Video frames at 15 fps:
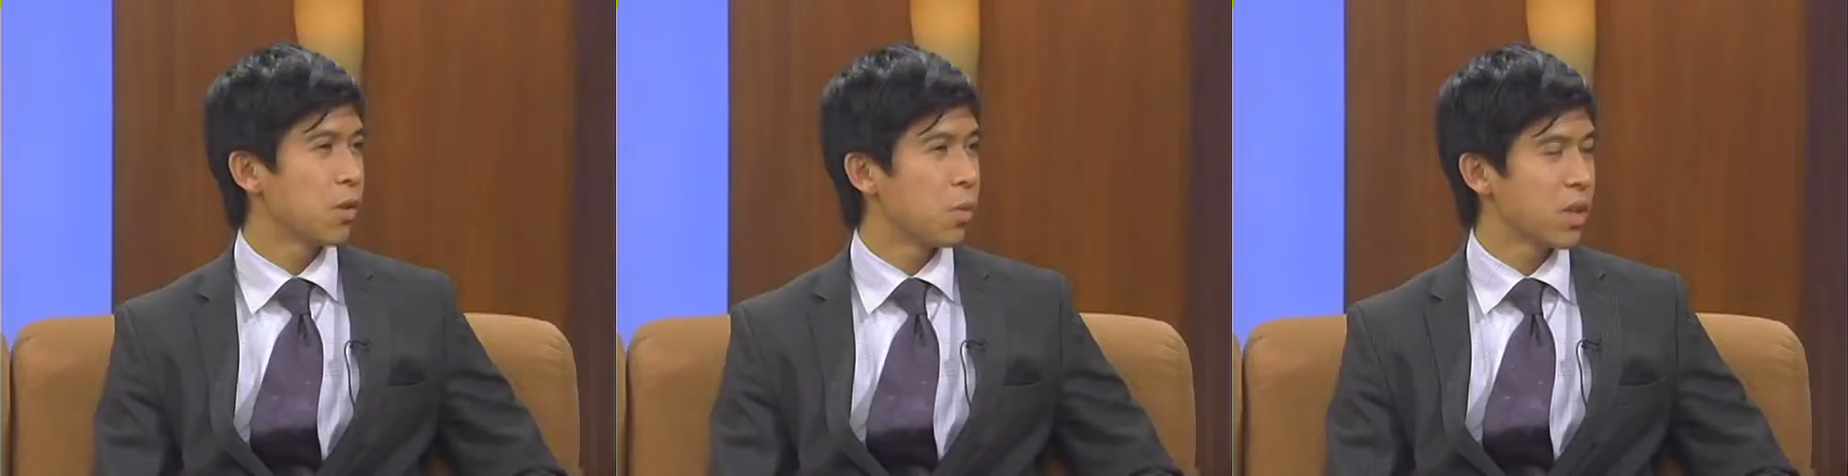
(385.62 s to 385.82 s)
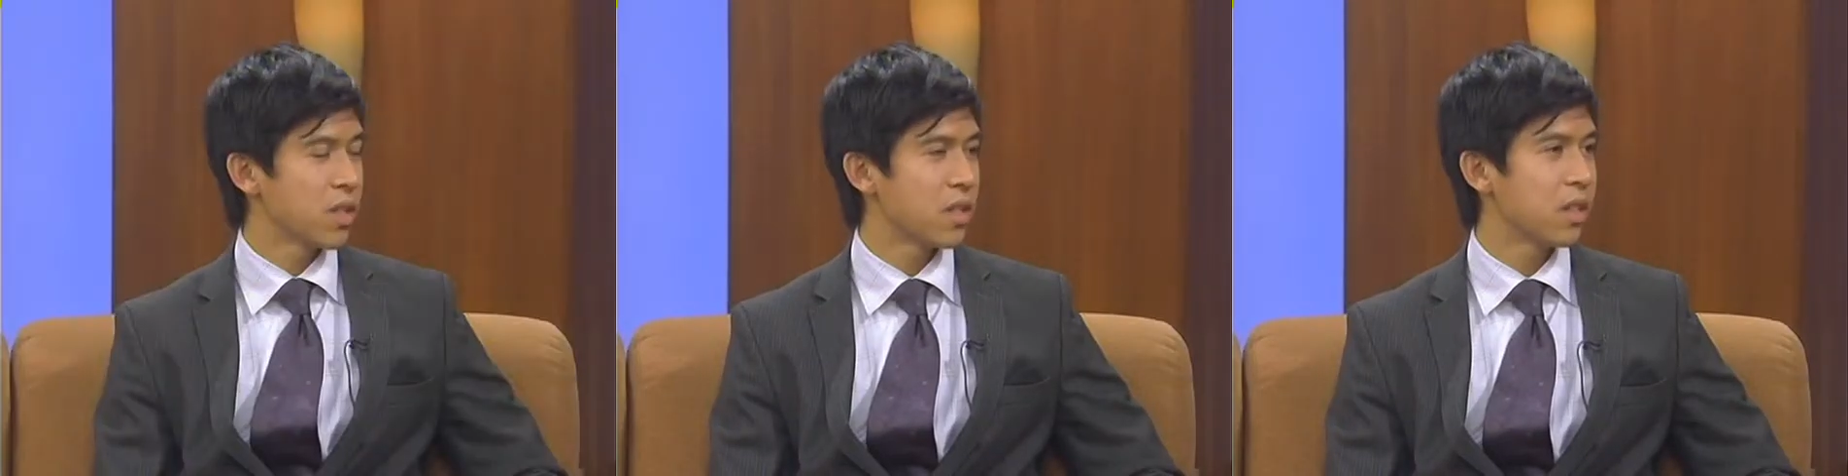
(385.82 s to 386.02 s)

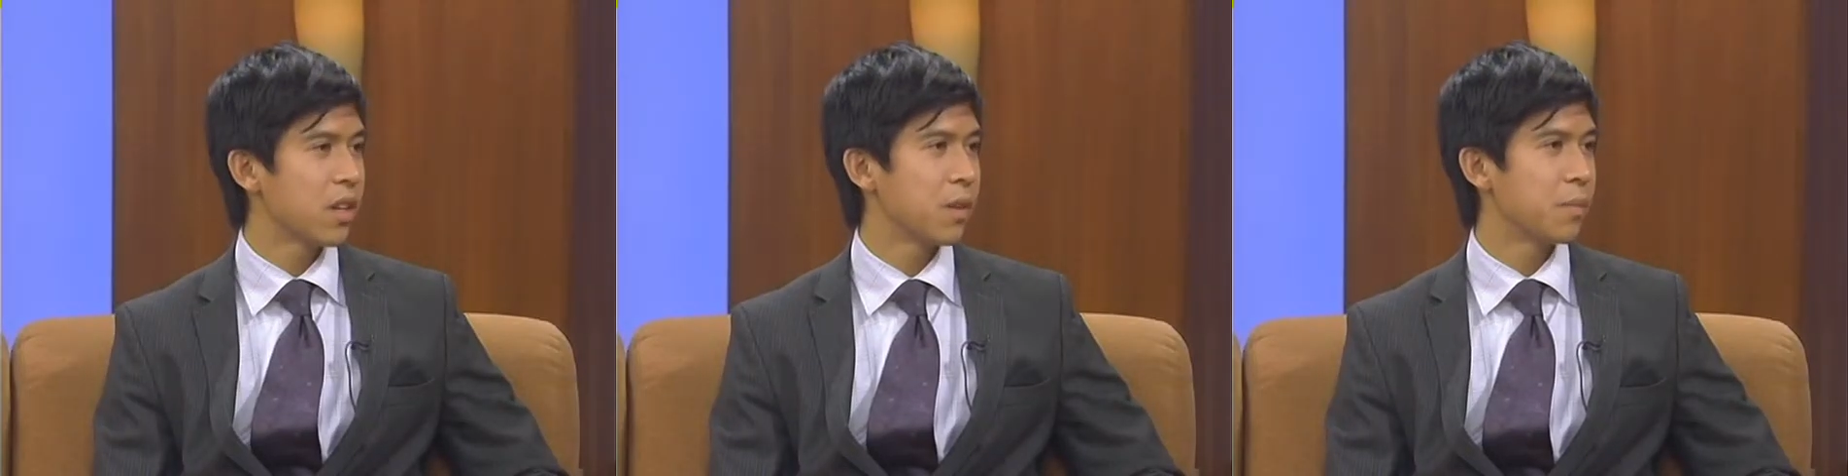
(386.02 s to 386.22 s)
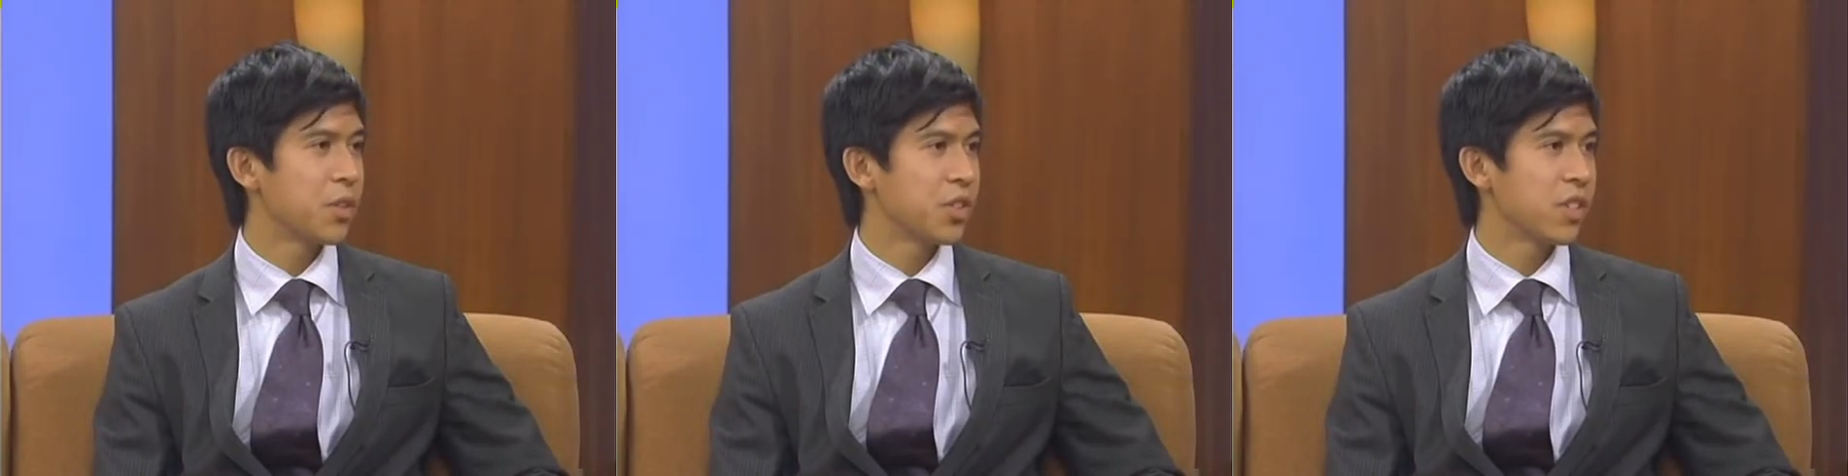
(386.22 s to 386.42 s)
So once
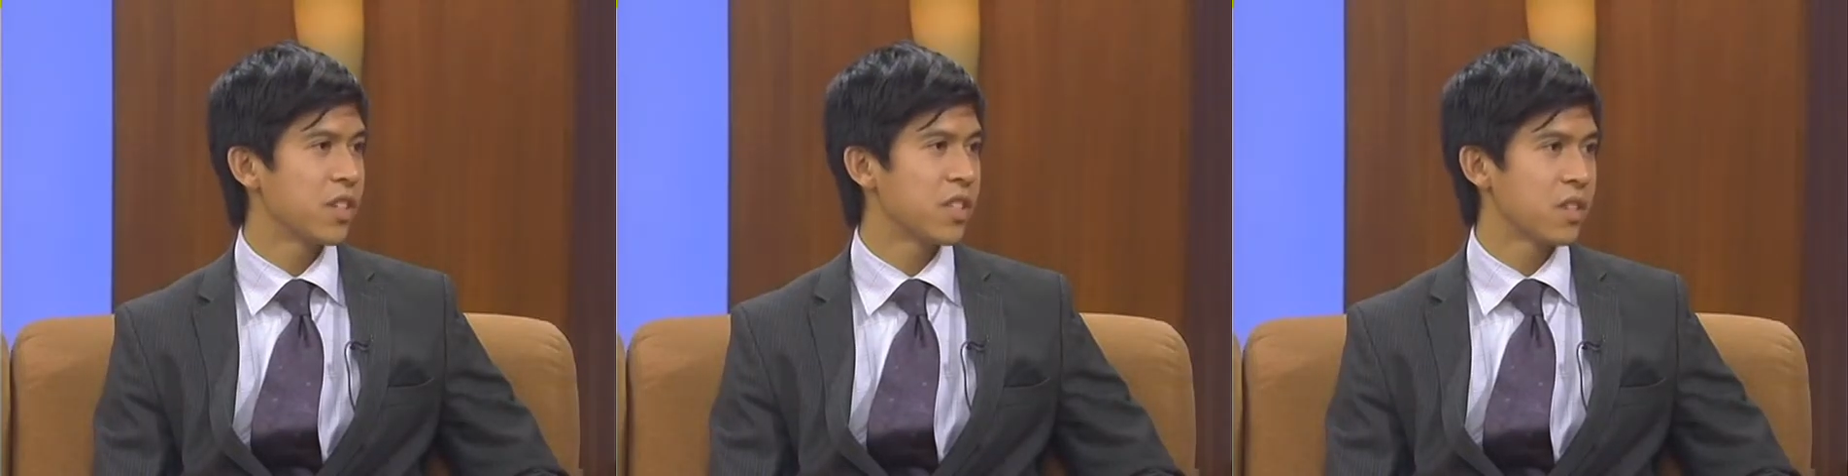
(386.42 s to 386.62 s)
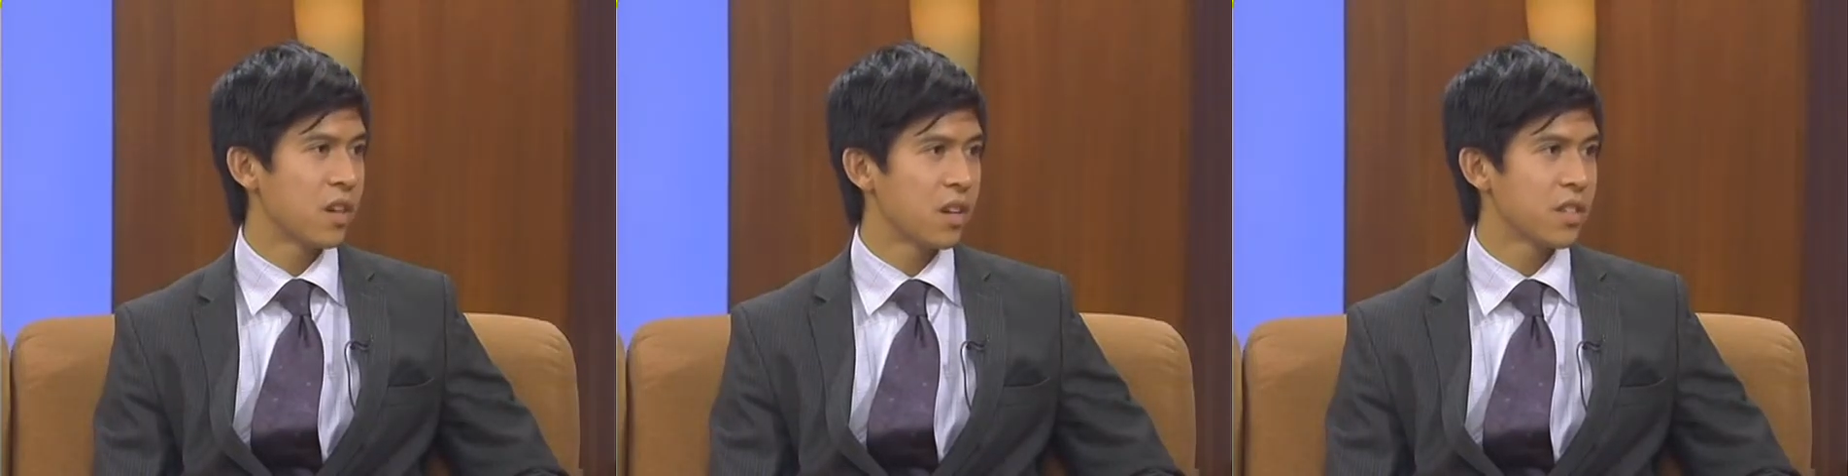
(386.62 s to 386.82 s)
the commission is